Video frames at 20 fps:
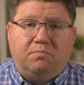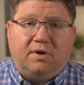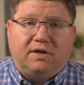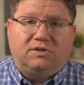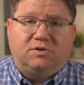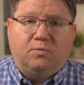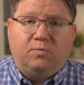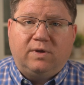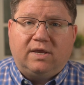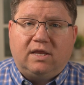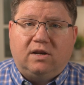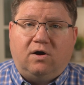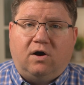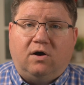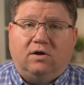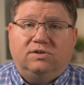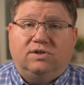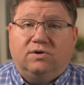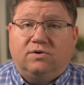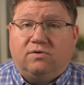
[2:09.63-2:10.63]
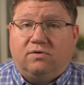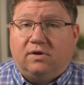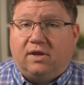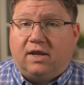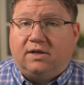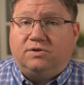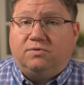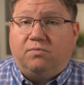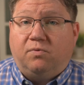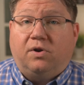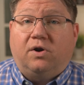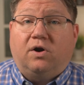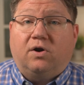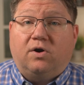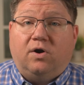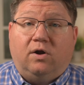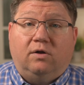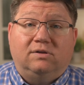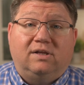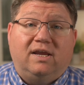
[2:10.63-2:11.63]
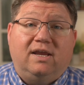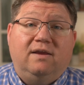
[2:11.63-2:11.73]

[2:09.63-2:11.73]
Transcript: but we can also create what are called